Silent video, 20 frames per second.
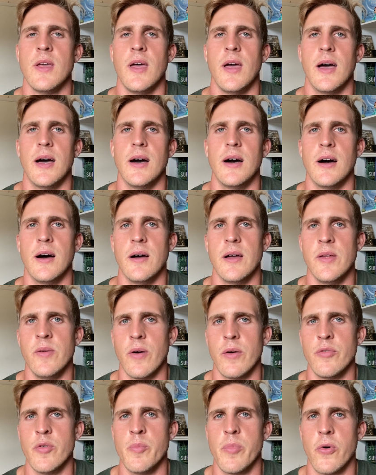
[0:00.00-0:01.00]

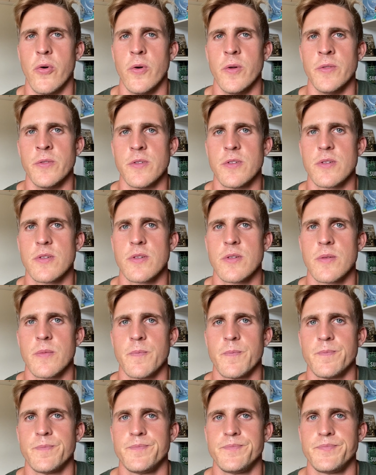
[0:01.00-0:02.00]
of importance
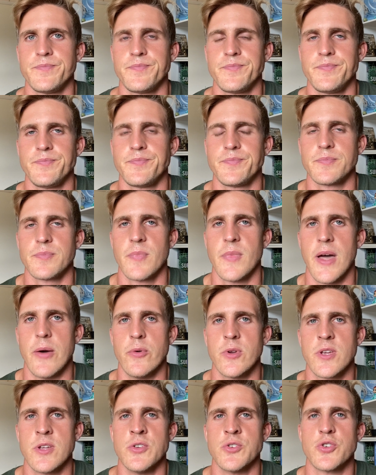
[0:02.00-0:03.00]
that would
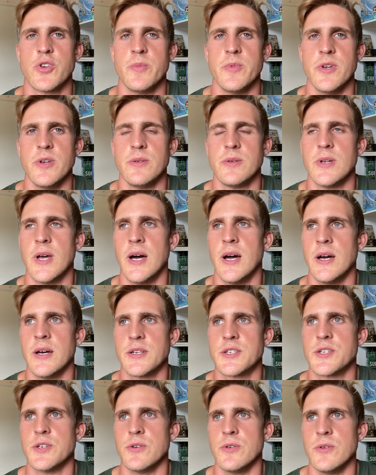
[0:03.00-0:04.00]
contribute
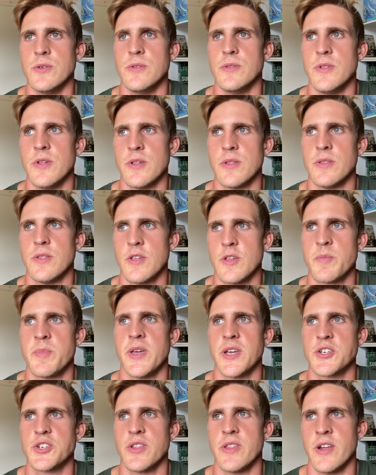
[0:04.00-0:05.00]
to this
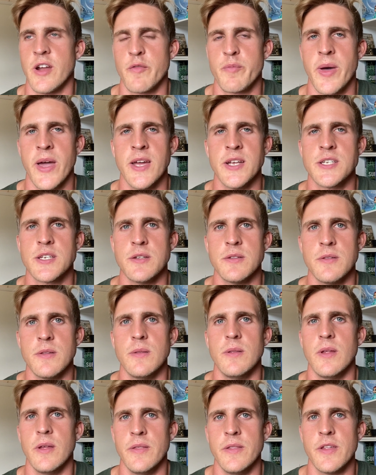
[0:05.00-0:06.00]
picture that I've
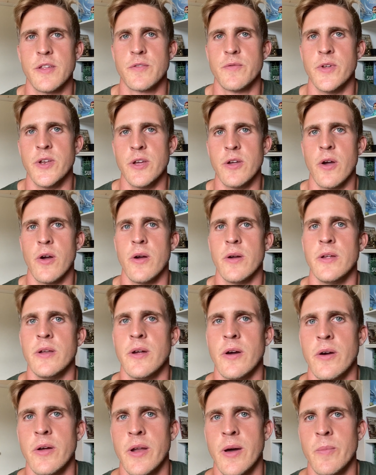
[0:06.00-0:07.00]
painted in this video, you
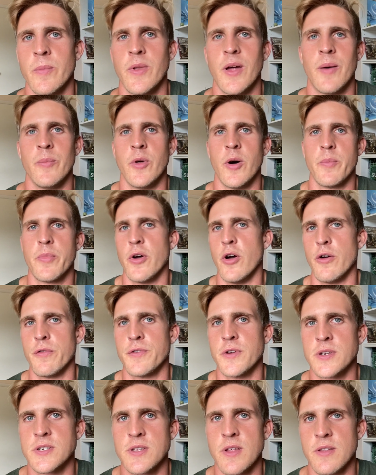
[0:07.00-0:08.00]
know. And I'm not
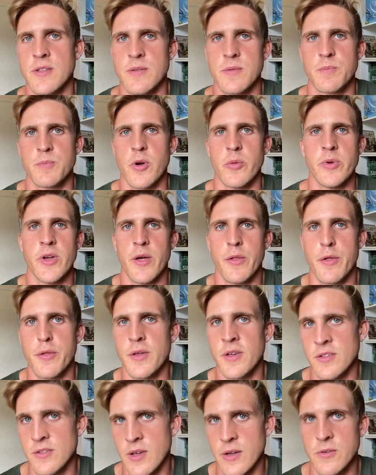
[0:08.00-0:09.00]
perfect. There's probably other
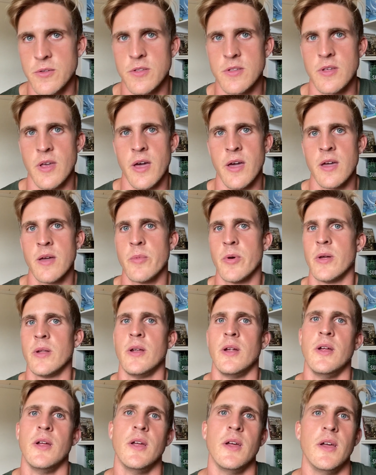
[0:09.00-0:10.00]
things I could say, but
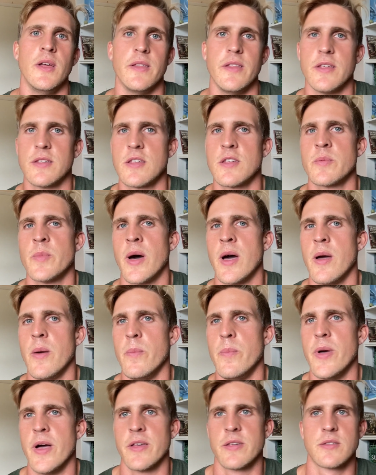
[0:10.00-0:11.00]
this is my
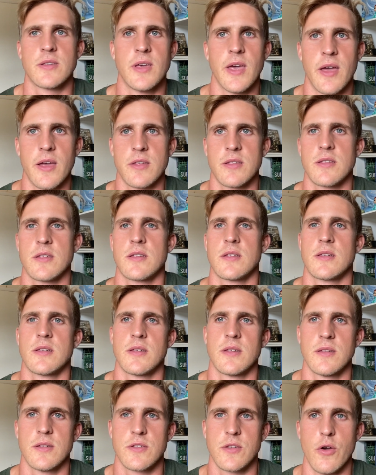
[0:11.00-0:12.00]
best guess
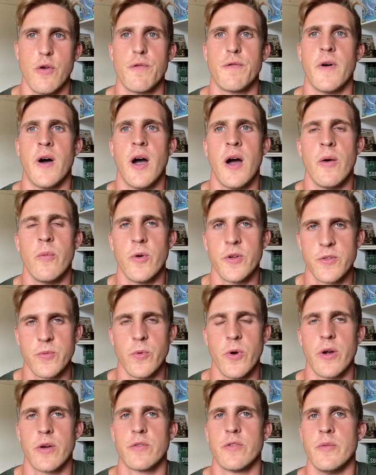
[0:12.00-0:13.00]
so far on what's
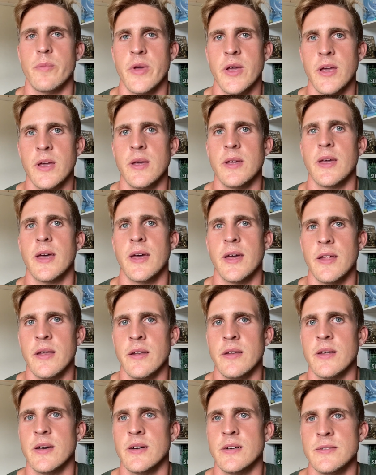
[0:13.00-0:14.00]
worked for me. And,
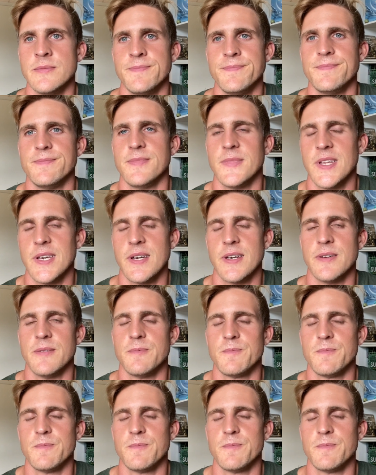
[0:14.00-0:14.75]
yeah.